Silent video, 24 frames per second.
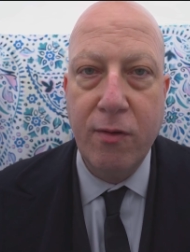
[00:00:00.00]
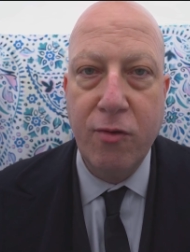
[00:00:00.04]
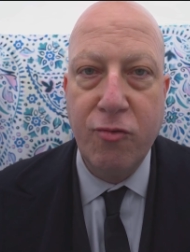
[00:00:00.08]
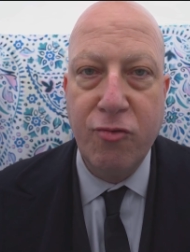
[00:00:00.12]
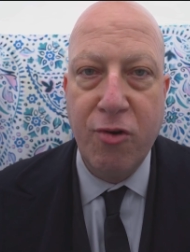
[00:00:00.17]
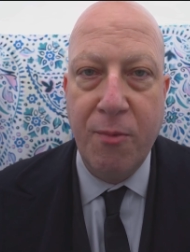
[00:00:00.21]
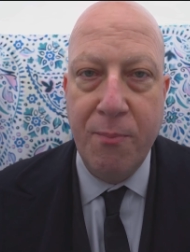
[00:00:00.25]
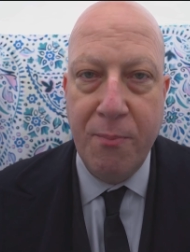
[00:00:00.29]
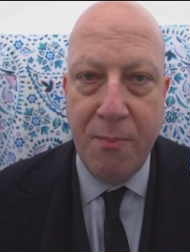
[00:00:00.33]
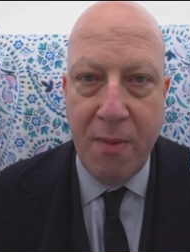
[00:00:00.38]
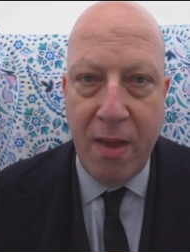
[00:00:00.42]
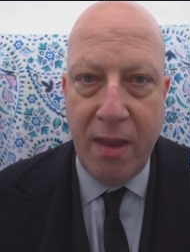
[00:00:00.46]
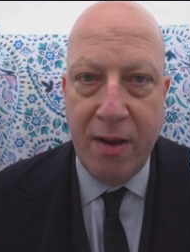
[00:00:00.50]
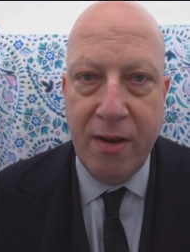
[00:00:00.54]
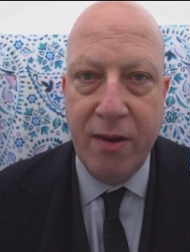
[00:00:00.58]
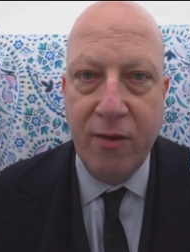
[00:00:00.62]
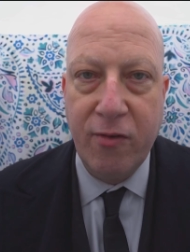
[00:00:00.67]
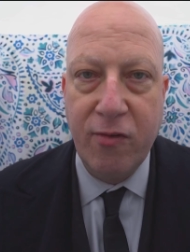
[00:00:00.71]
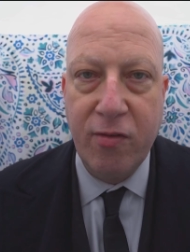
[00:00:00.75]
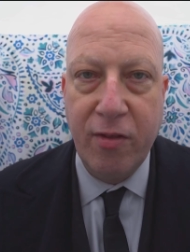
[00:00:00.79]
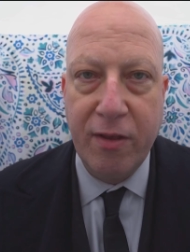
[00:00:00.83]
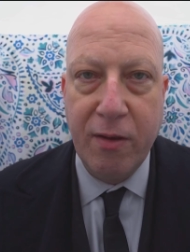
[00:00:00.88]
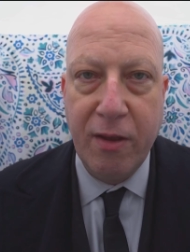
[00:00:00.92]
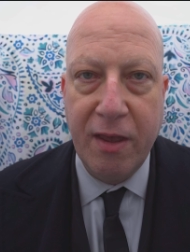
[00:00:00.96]

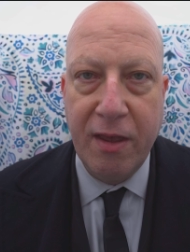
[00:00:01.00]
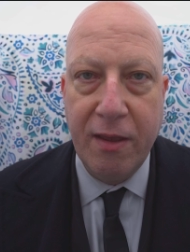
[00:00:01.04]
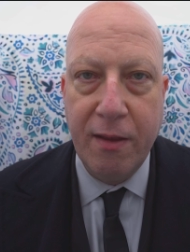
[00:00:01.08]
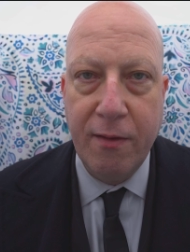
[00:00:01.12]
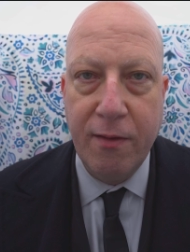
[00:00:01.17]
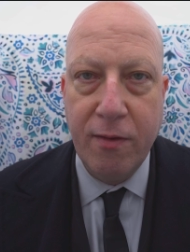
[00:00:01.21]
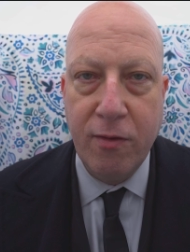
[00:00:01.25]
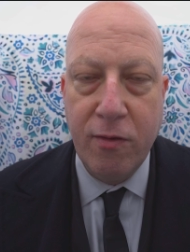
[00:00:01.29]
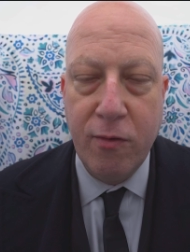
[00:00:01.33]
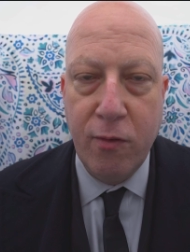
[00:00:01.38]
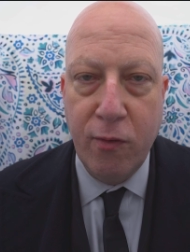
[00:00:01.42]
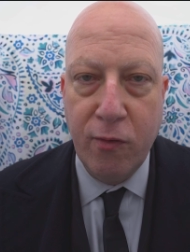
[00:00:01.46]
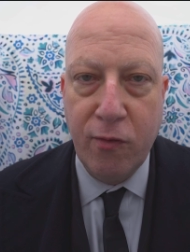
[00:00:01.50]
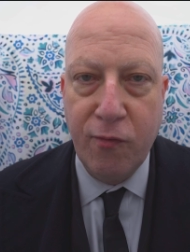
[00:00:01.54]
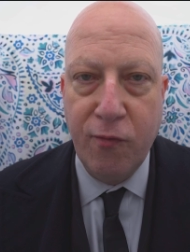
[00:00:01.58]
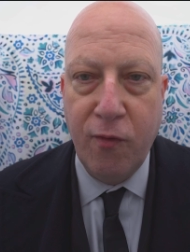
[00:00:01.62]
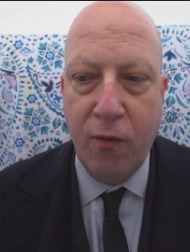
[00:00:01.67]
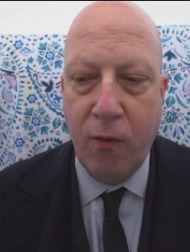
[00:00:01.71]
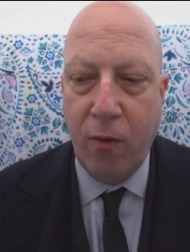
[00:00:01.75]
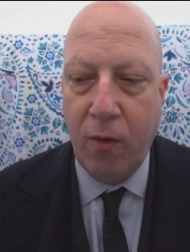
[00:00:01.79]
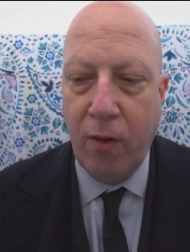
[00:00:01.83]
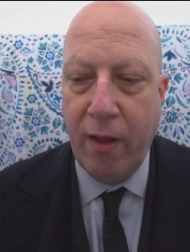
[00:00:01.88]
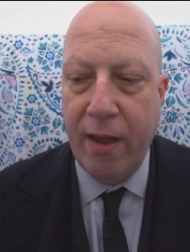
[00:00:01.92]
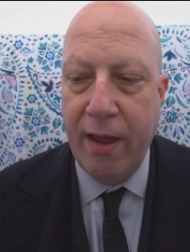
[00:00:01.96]
tremendously
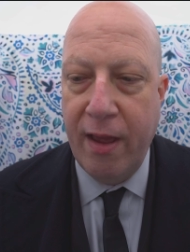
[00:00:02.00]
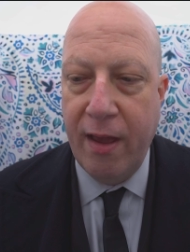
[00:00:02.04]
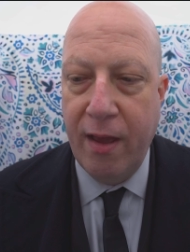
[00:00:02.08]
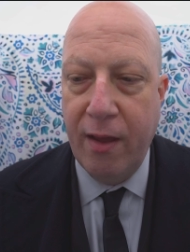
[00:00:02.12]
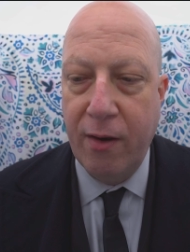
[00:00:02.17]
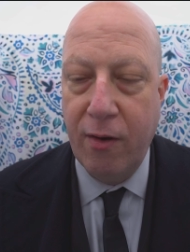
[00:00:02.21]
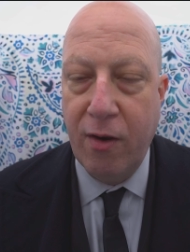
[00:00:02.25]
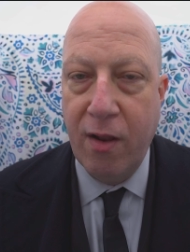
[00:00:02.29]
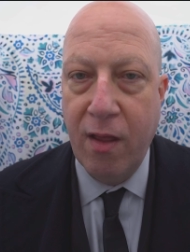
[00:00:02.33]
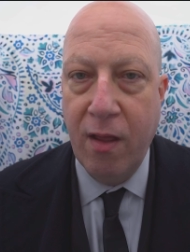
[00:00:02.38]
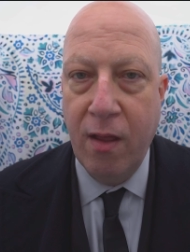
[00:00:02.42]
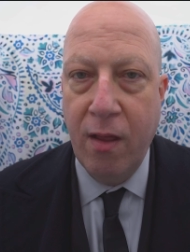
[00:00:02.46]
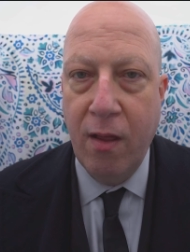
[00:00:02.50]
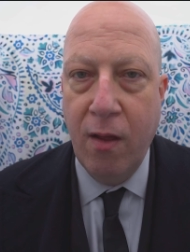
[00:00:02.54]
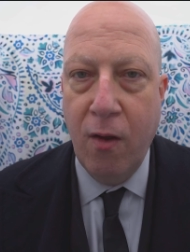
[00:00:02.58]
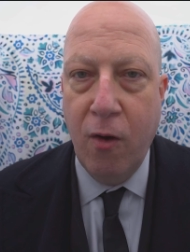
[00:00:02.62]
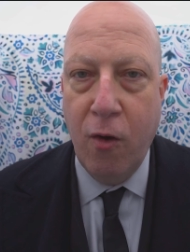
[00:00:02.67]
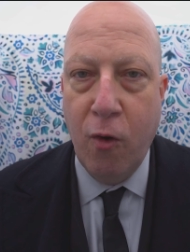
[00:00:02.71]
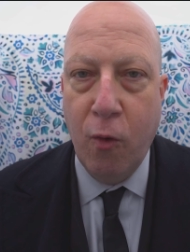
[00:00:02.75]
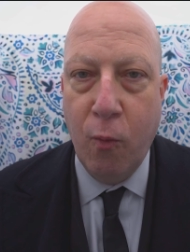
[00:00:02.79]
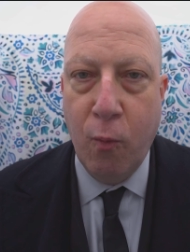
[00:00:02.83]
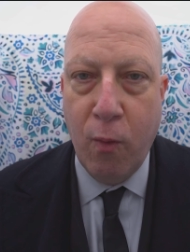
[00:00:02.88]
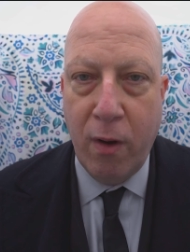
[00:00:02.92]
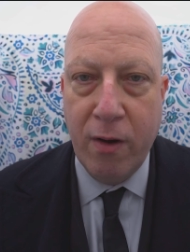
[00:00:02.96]
useful and
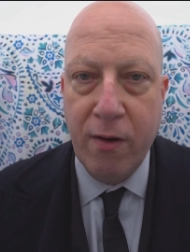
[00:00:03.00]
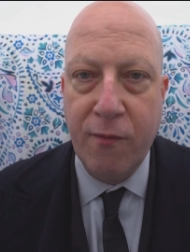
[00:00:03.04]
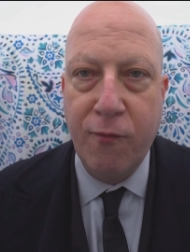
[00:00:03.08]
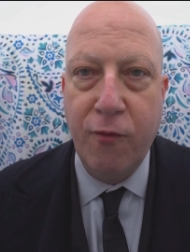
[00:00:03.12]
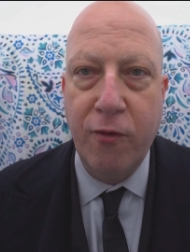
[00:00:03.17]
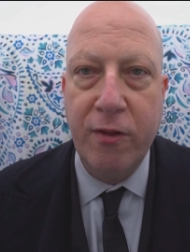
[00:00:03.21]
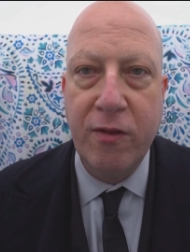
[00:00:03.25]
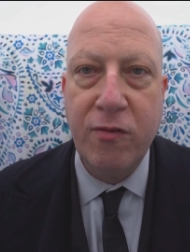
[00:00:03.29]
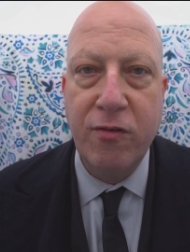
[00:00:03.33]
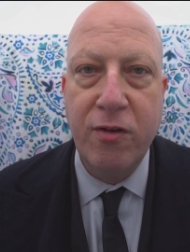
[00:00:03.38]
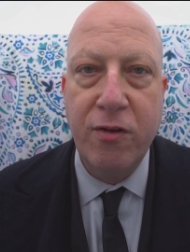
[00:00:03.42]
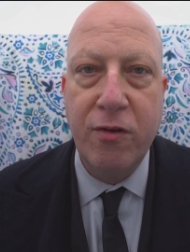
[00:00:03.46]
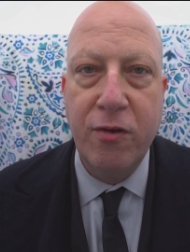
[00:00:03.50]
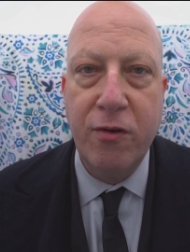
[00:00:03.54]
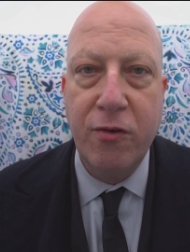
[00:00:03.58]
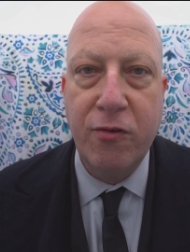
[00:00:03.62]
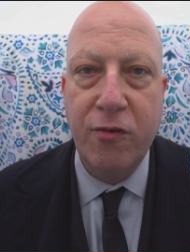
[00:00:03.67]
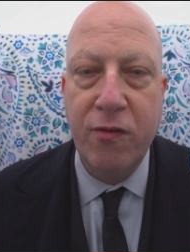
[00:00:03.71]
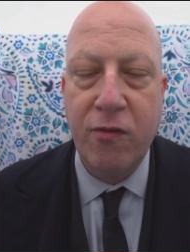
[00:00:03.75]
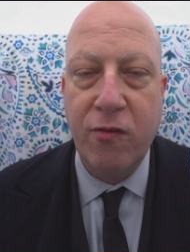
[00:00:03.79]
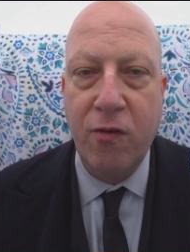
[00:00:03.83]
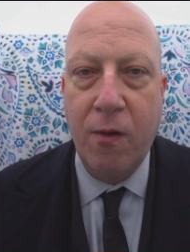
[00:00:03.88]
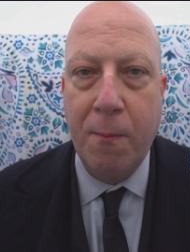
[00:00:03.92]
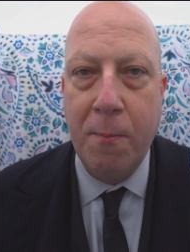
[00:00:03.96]
wonderful institutions.